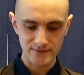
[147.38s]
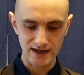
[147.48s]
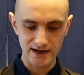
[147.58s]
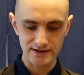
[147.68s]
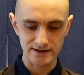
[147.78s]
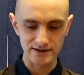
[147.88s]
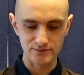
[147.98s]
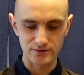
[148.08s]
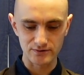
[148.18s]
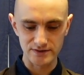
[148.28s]
and it
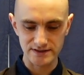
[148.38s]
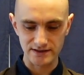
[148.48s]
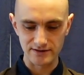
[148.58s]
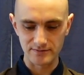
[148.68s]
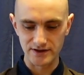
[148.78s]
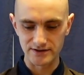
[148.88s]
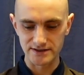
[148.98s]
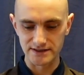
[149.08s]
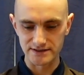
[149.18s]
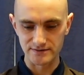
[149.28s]
will whisk a better
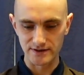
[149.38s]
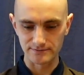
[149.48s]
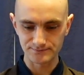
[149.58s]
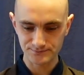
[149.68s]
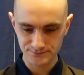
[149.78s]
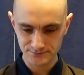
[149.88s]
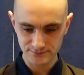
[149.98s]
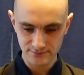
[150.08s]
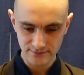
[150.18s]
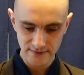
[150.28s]
tea as well.
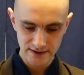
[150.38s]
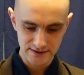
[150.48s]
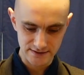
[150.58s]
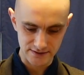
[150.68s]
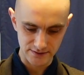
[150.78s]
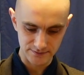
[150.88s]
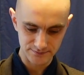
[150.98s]
So,